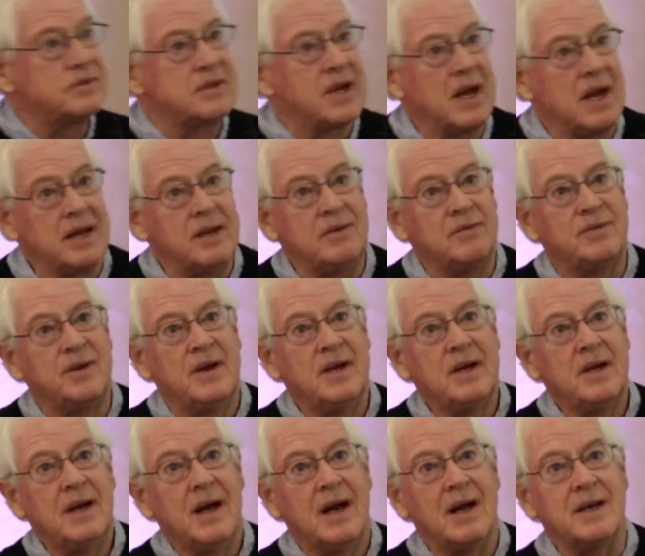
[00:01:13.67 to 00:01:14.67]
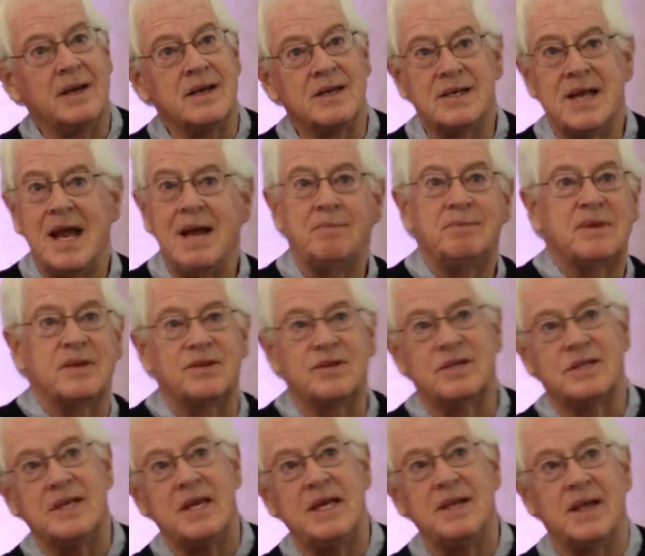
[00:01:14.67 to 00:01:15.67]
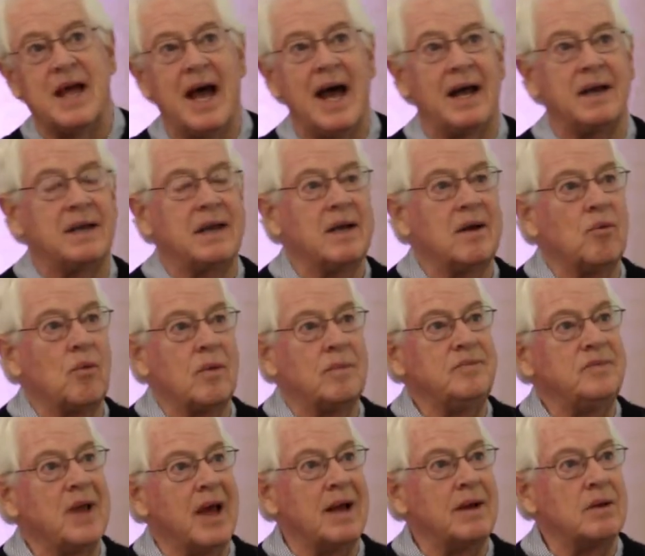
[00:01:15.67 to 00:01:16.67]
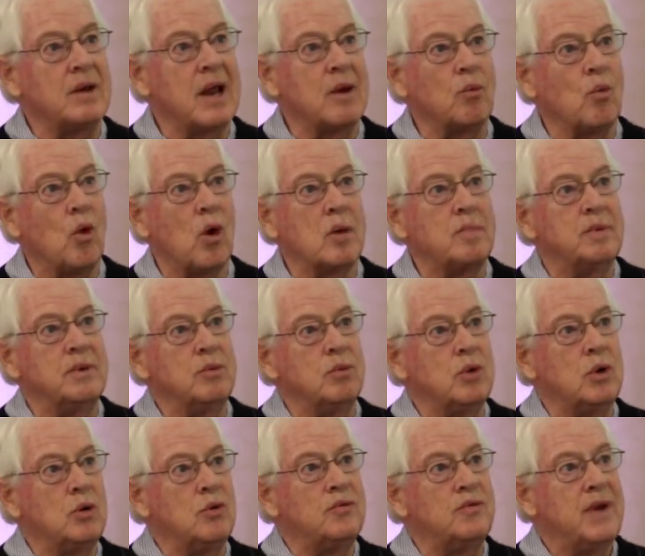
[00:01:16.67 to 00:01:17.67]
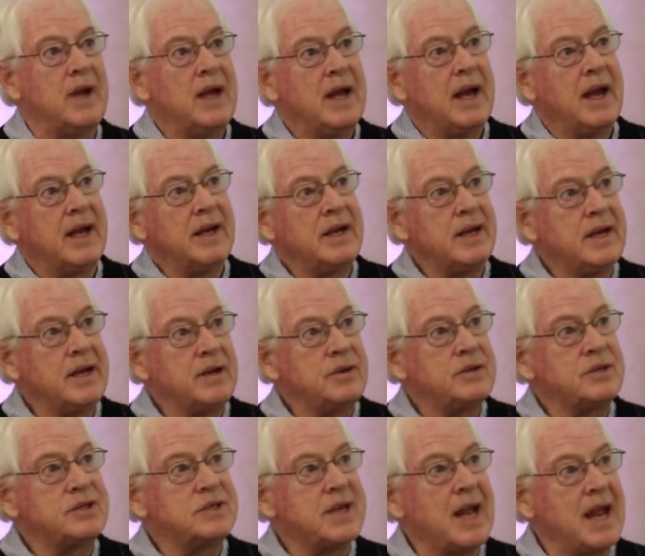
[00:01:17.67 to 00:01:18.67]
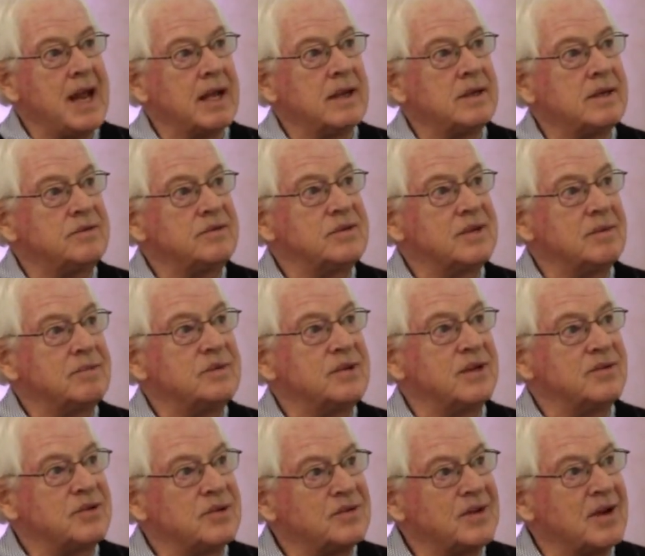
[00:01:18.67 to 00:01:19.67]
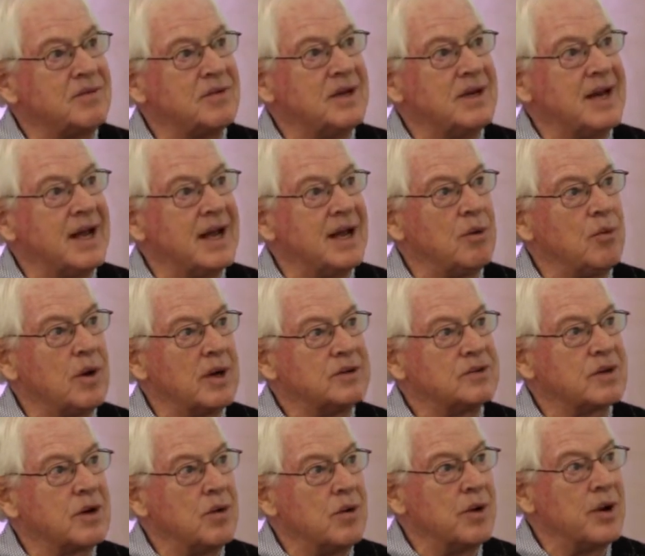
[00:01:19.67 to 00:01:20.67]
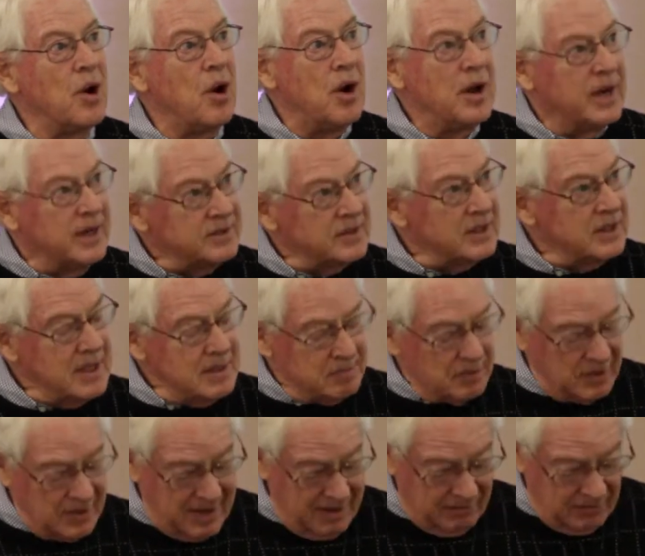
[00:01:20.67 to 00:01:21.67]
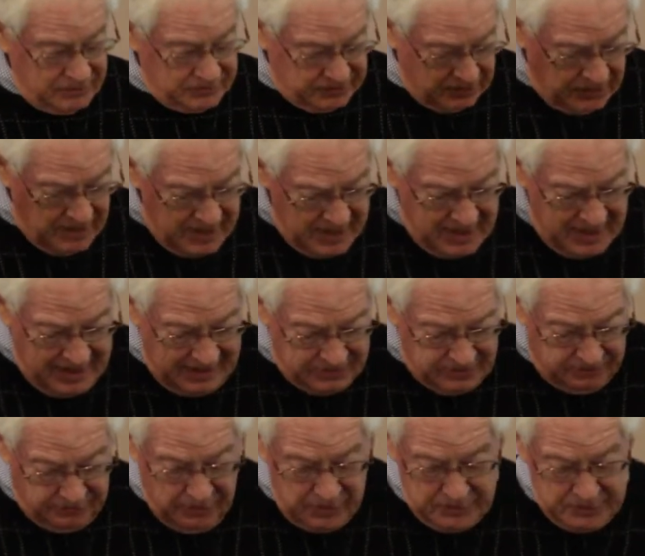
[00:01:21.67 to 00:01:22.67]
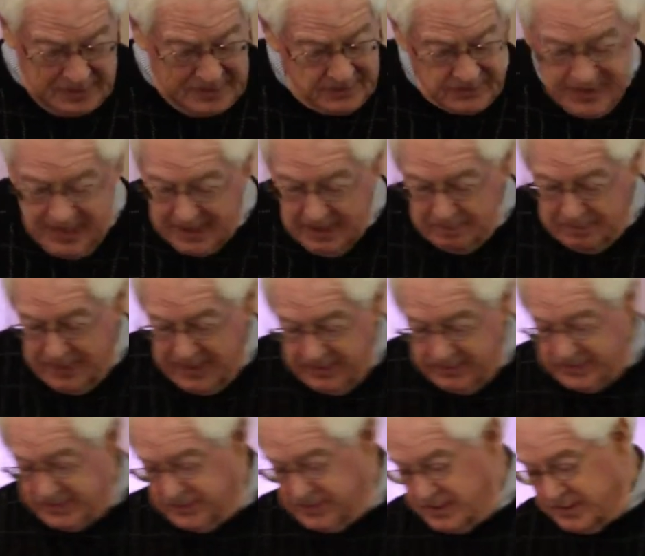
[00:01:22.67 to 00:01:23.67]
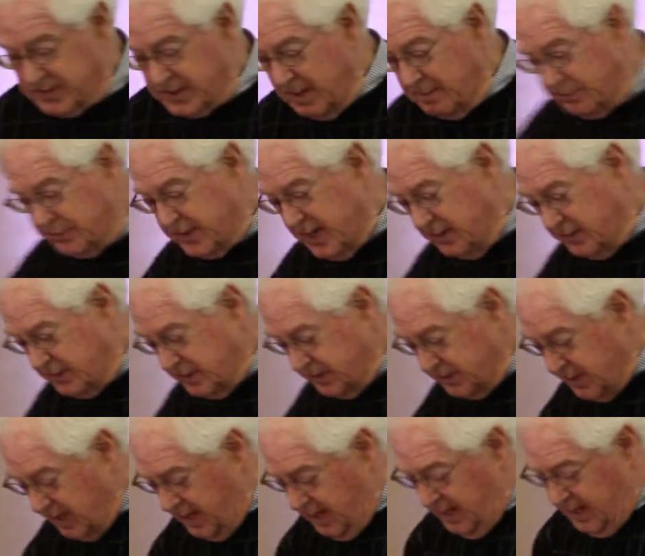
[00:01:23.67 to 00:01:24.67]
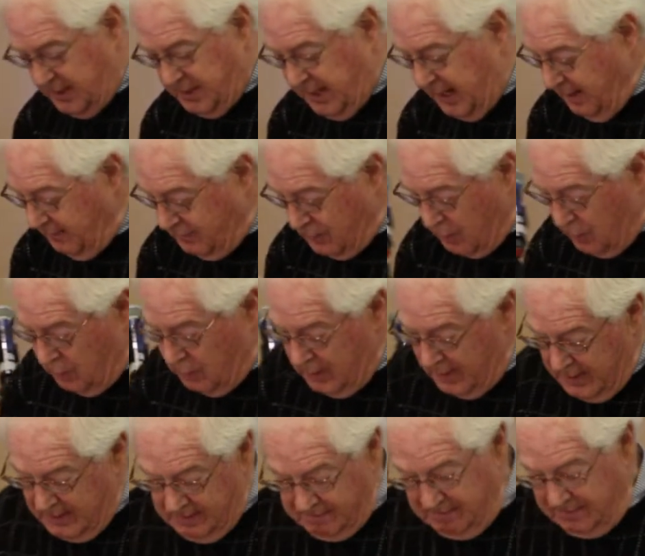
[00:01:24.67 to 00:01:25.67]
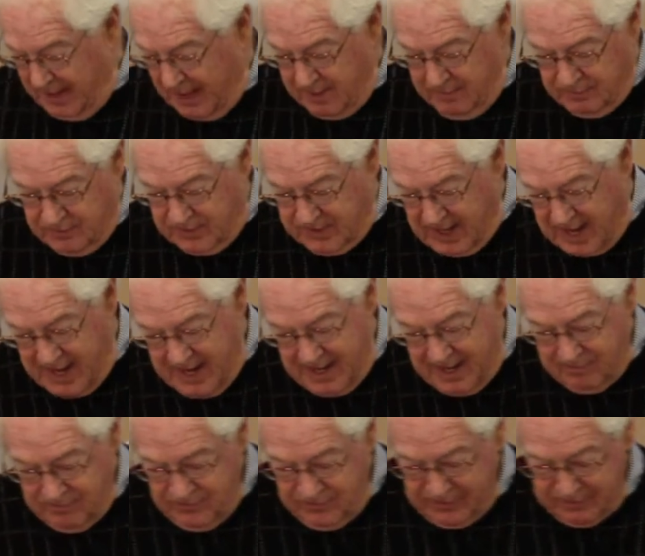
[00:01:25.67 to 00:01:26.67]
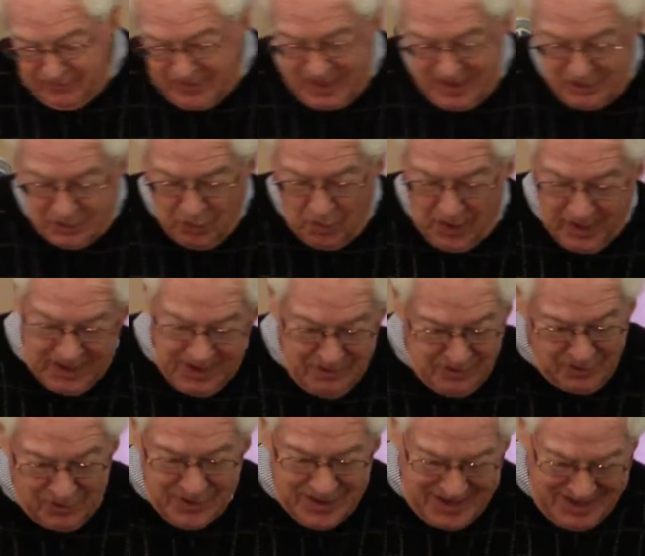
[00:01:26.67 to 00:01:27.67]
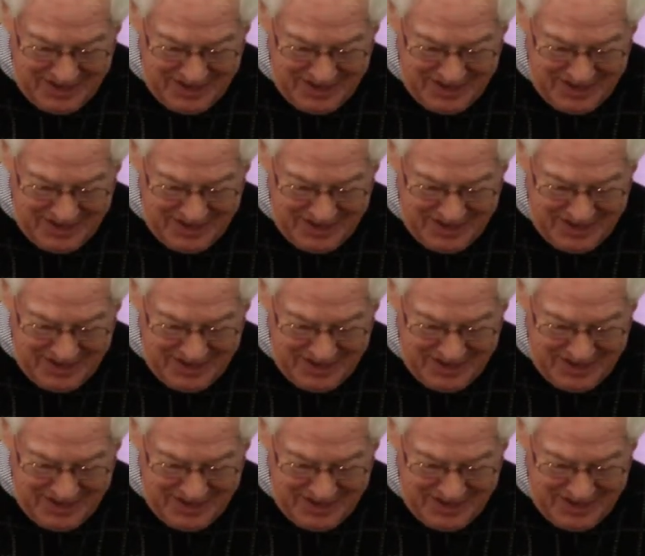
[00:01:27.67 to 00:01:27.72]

kind of an attempt to see that warp and woof, and then understand in some senses every day what's going on at the deeper level. So that's the first piece. Second piece is in some senses to give you kind of 10, 15, 20, 30